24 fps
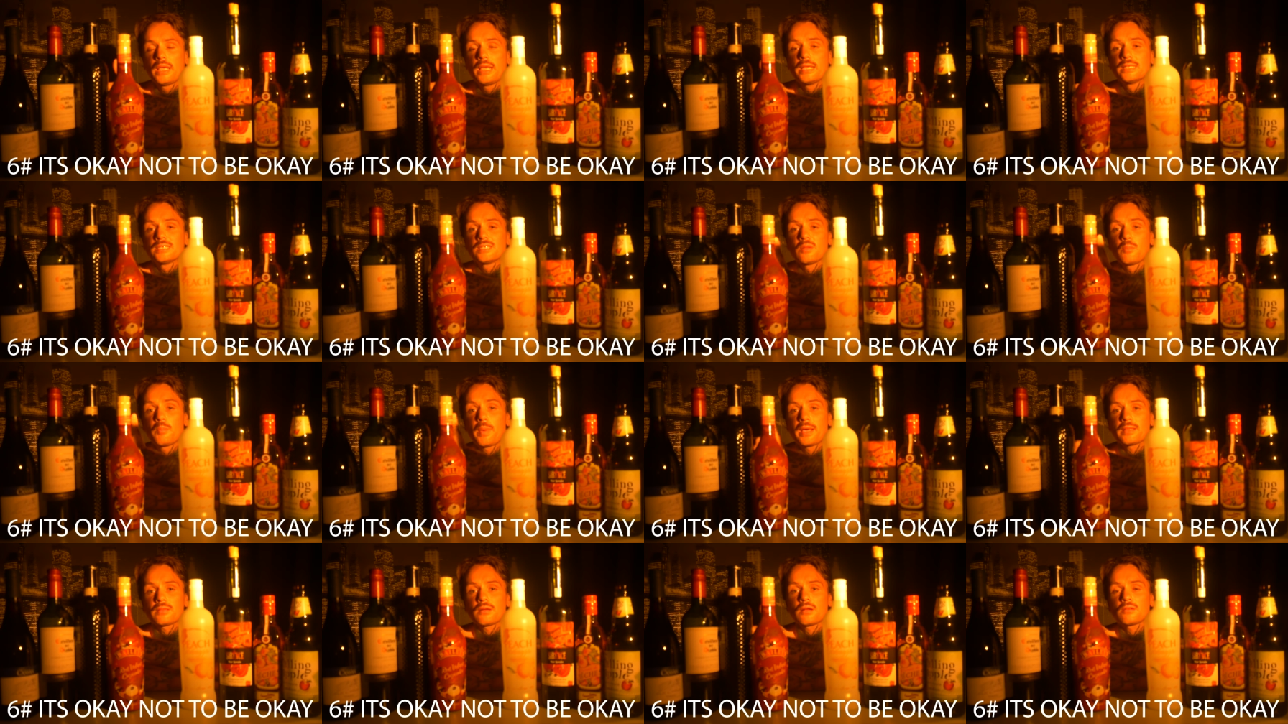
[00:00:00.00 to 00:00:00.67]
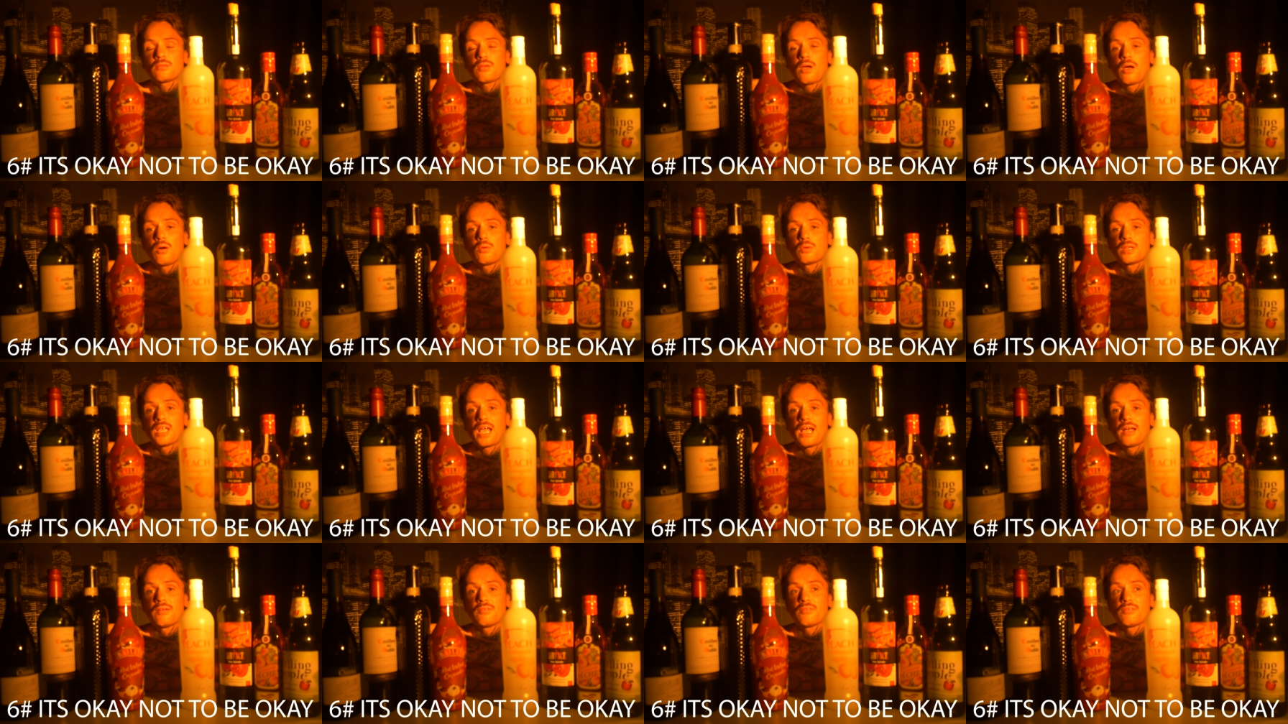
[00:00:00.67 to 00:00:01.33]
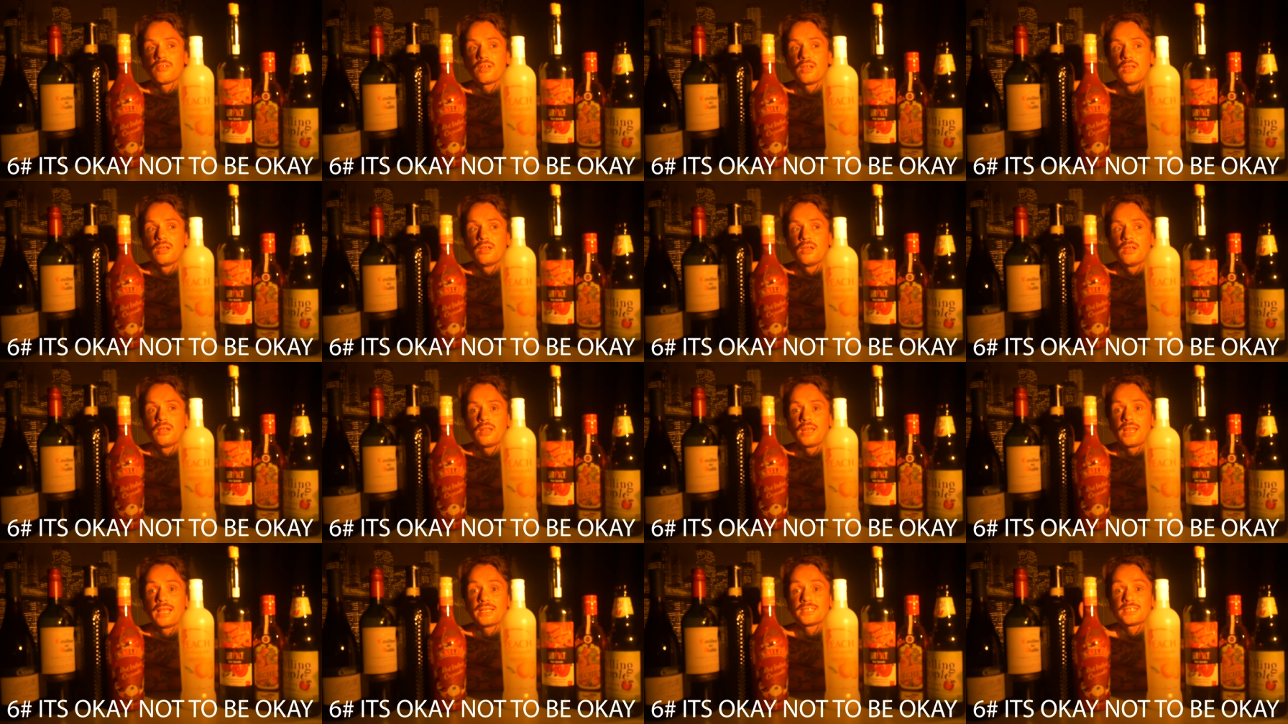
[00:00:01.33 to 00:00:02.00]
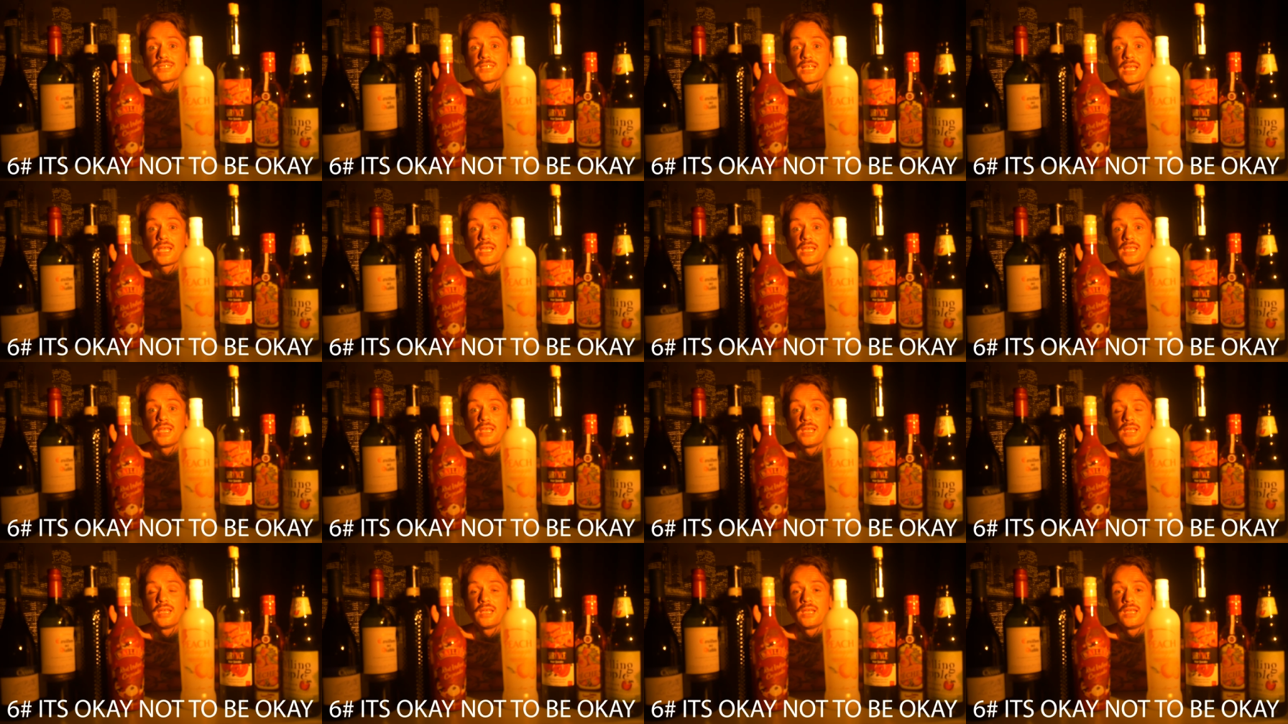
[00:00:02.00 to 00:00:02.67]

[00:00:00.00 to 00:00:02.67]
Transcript: isn't it better to only have, let's say,